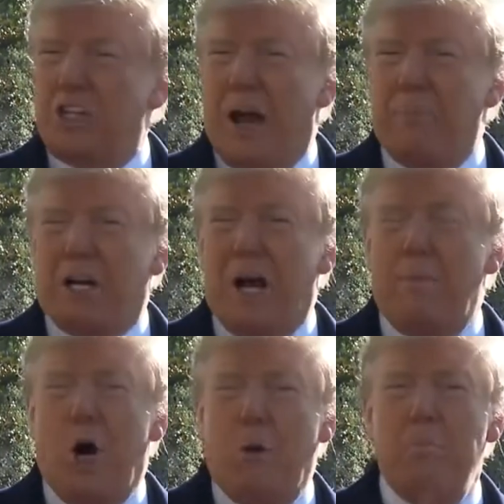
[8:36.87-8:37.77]
It's time to
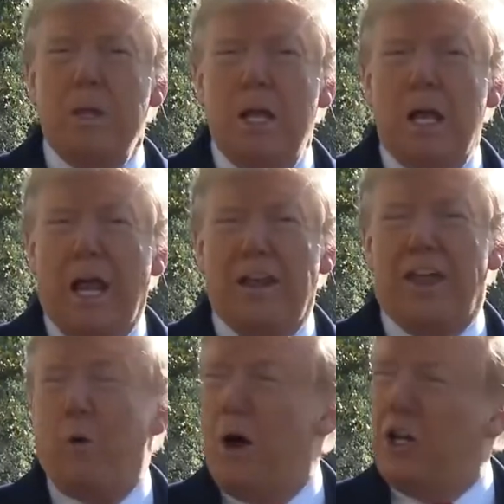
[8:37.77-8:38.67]
come home, and
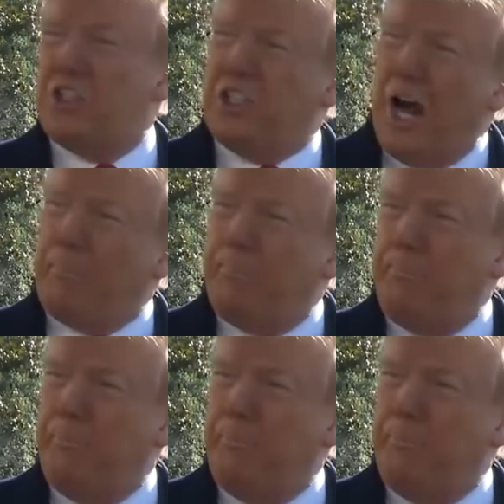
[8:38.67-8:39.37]
they want to stop.